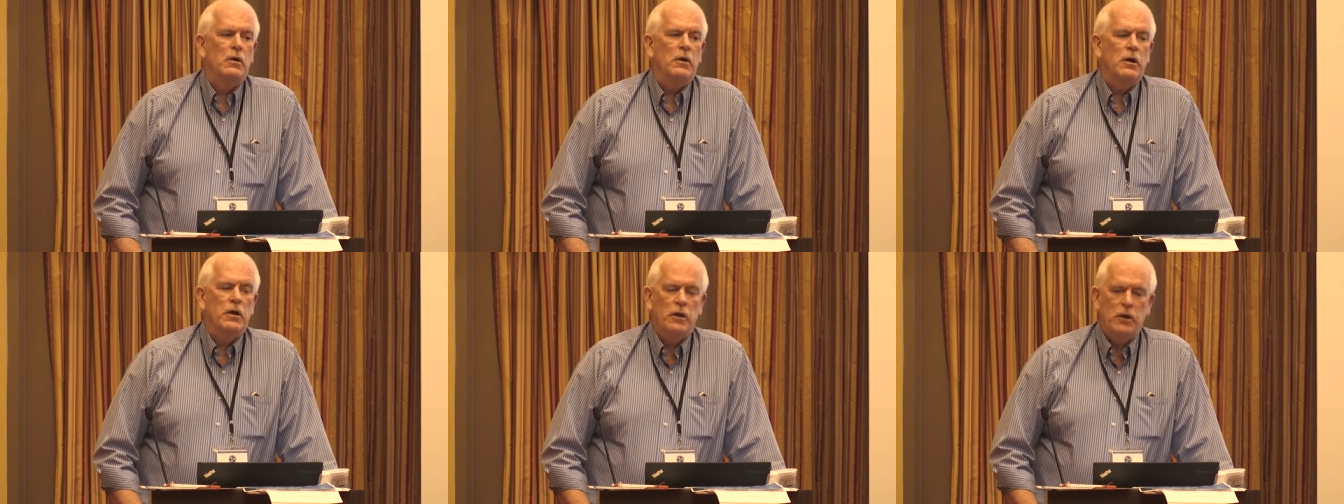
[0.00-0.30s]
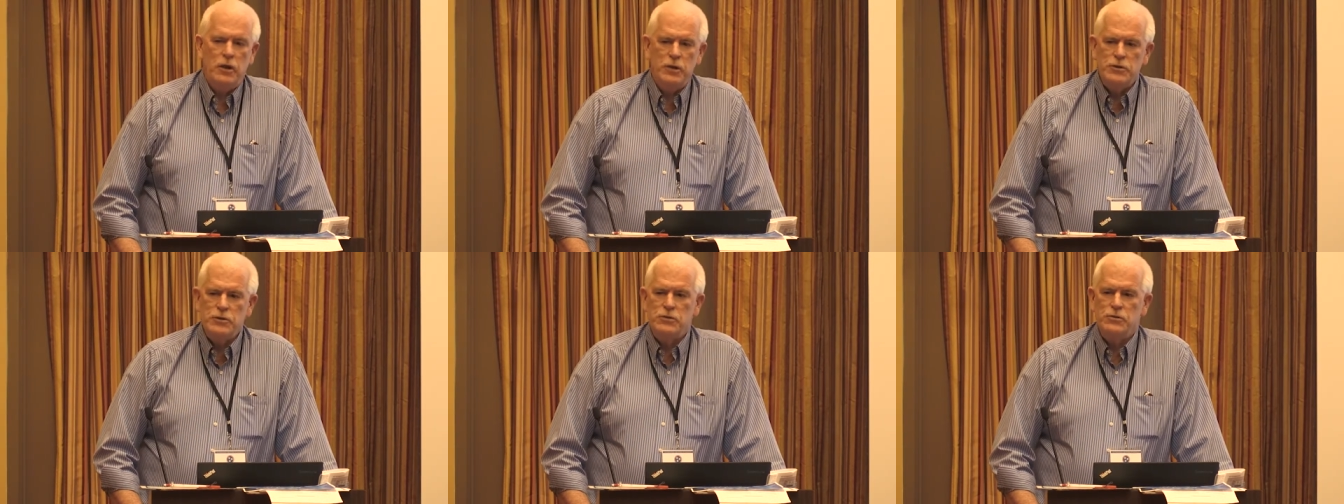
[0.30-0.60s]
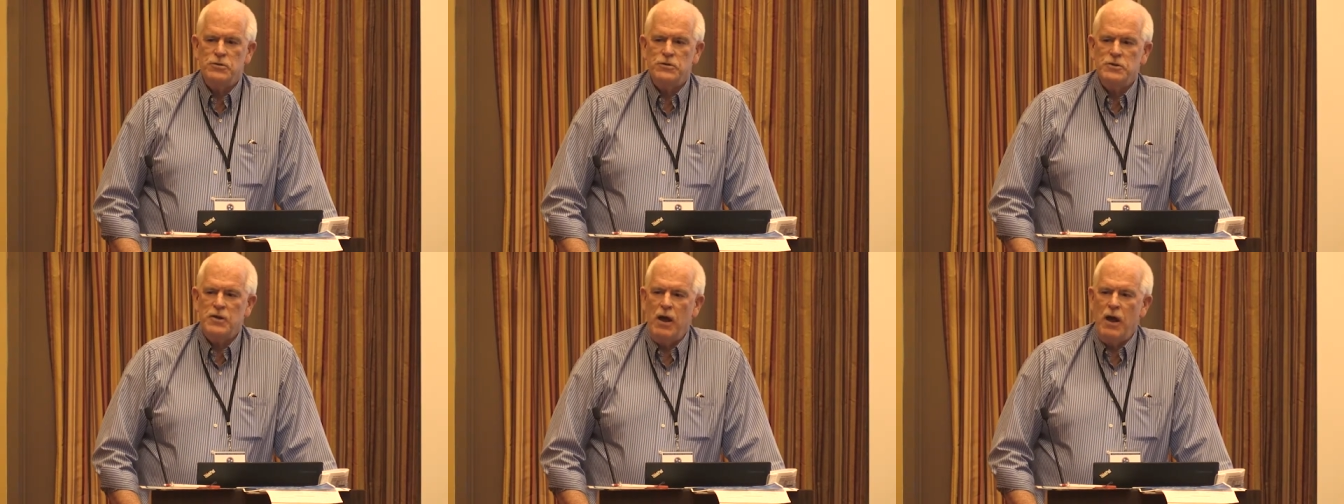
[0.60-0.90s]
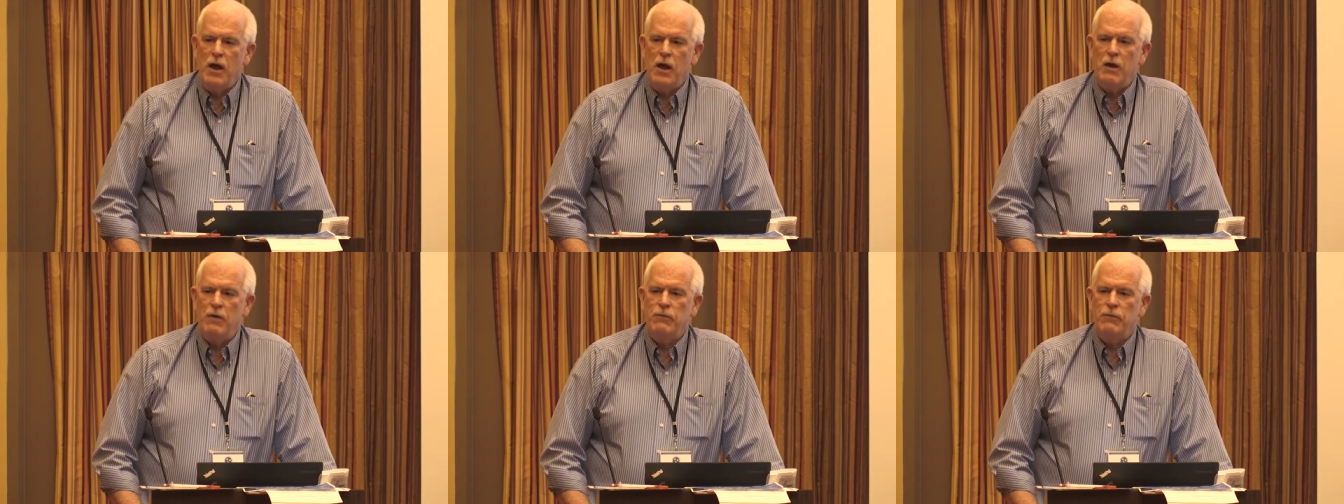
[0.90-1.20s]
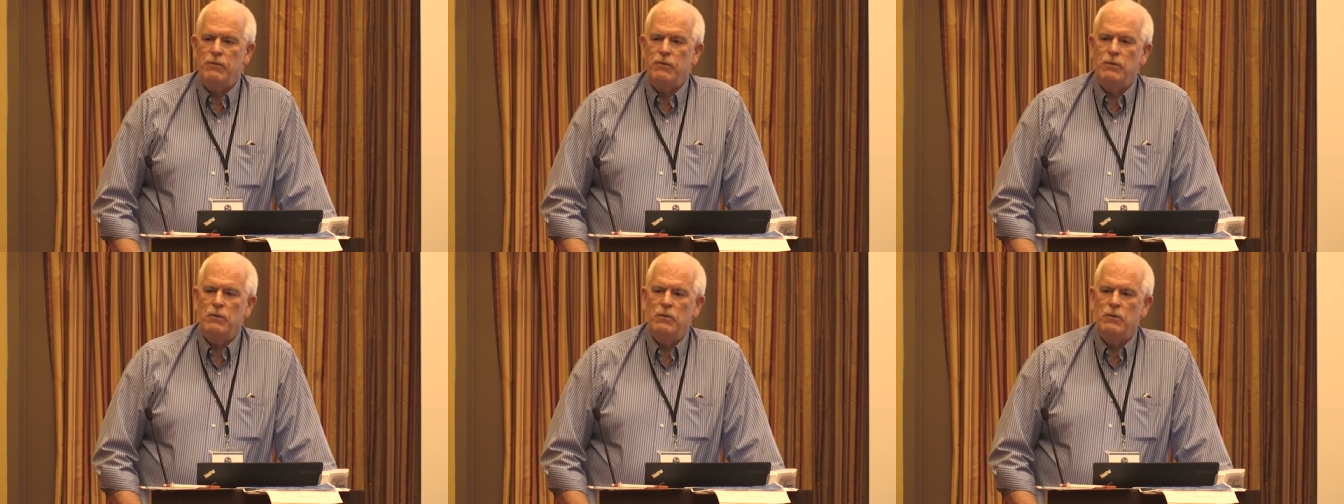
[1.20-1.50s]
It cuts your
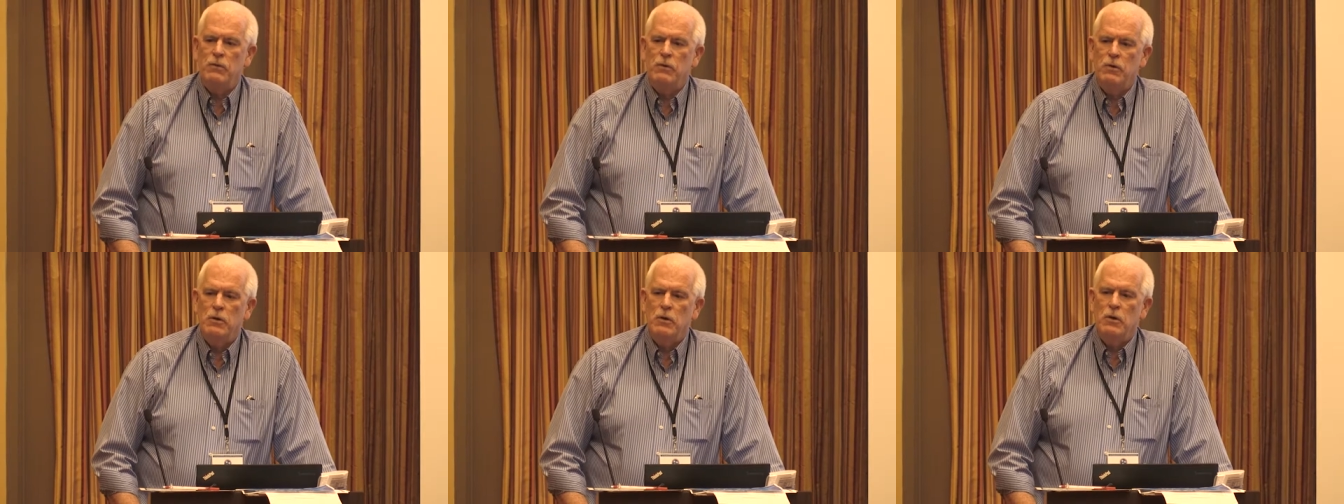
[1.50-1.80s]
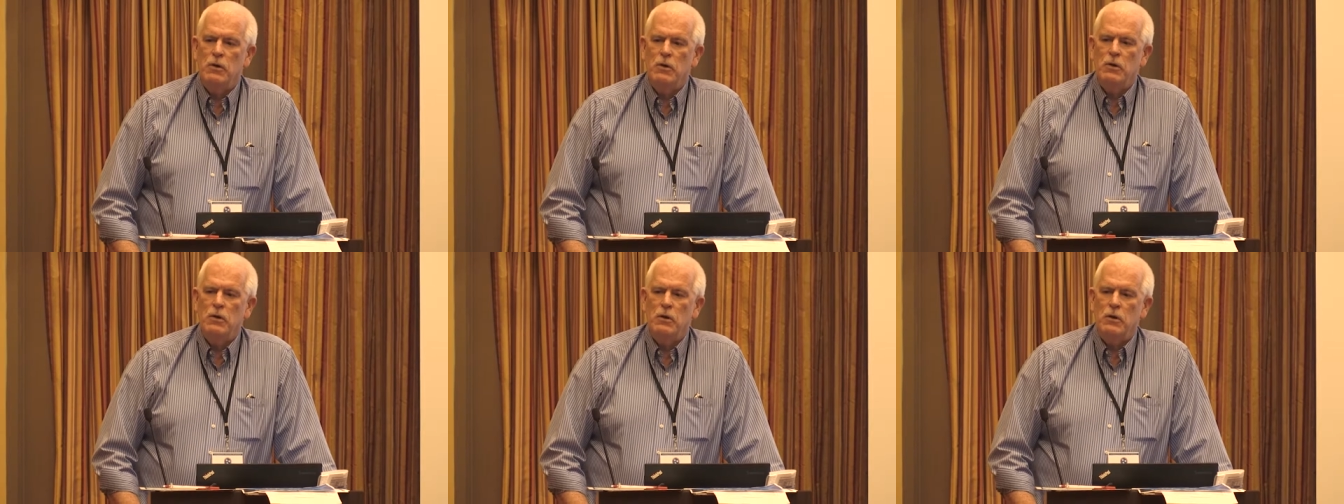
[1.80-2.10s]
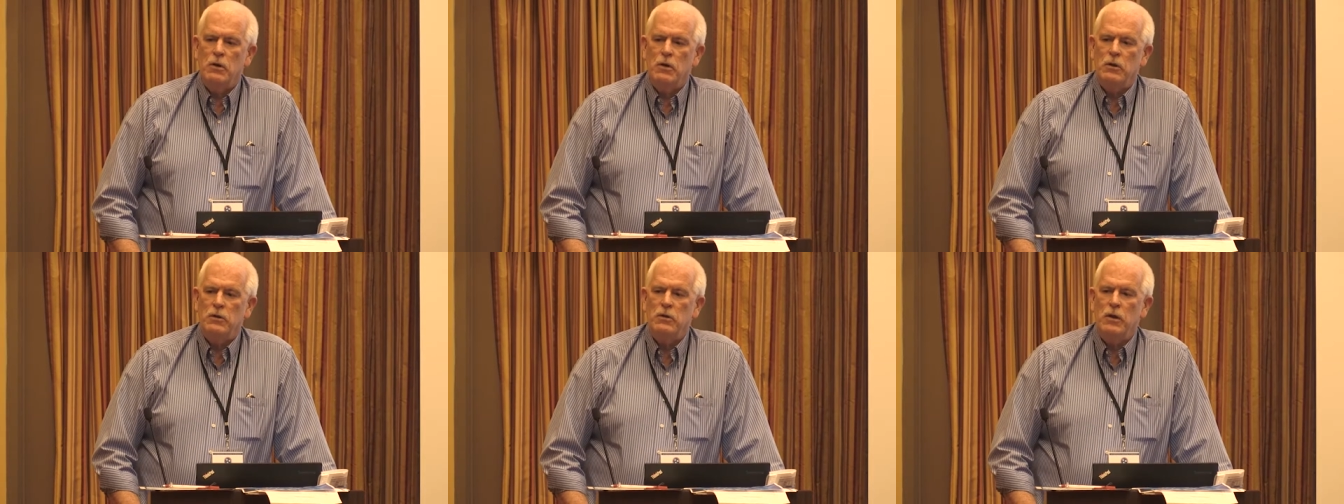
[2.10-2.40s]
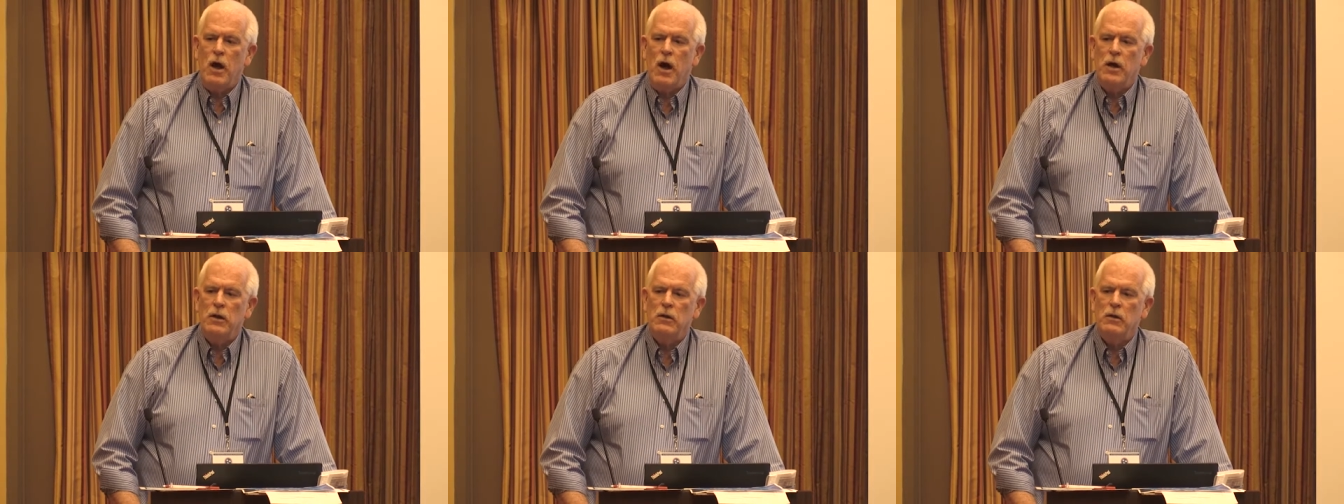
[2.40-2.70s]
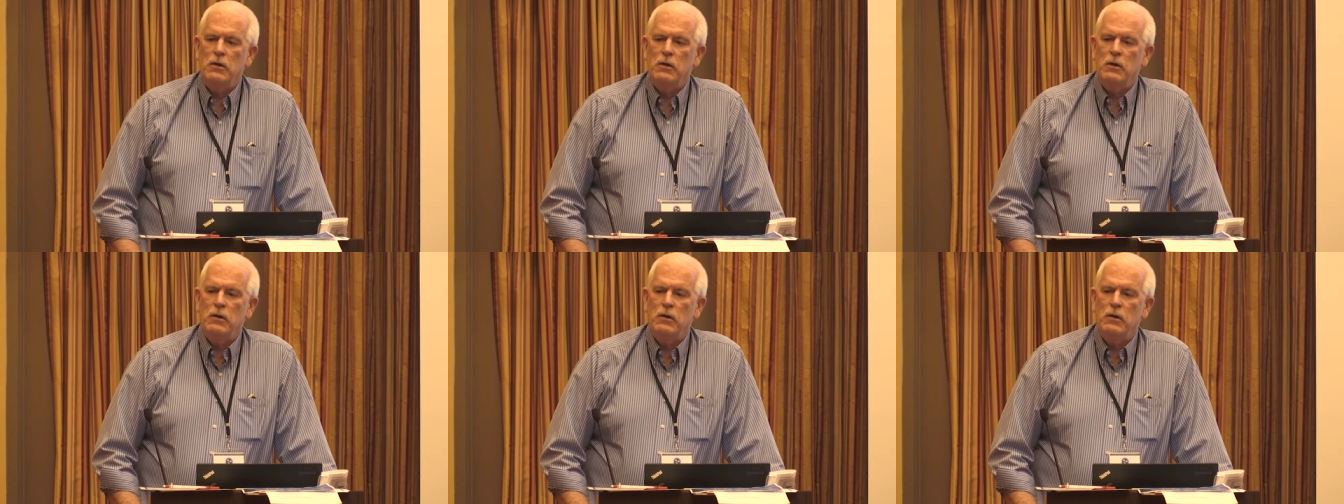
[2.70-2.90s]
staff a lot